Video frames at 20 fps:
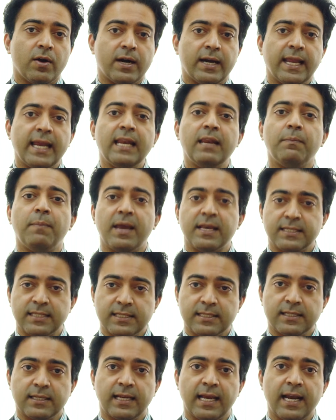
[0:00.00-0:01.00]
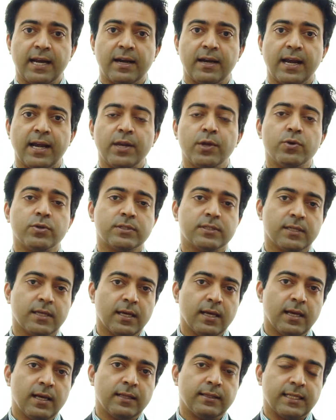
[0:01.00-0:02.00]
on a daily basis can reduce
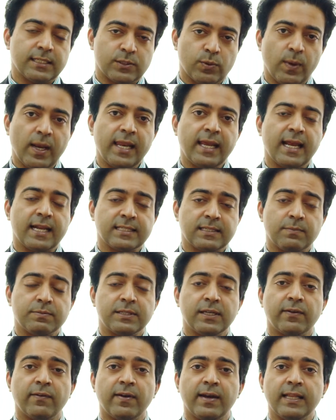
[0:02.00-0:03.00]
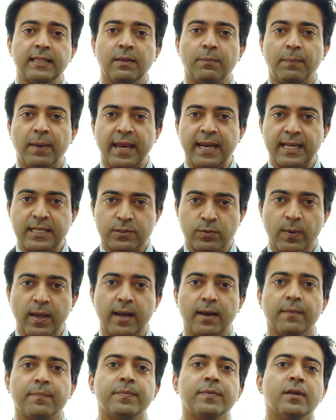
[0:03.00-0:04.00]
the swelling and subsequently the pain as
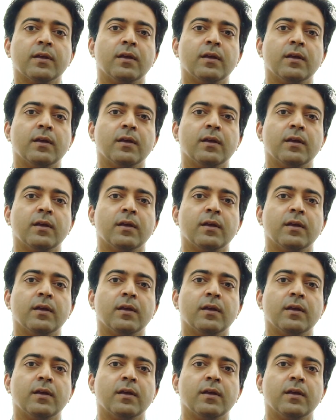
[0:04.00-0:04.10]
well.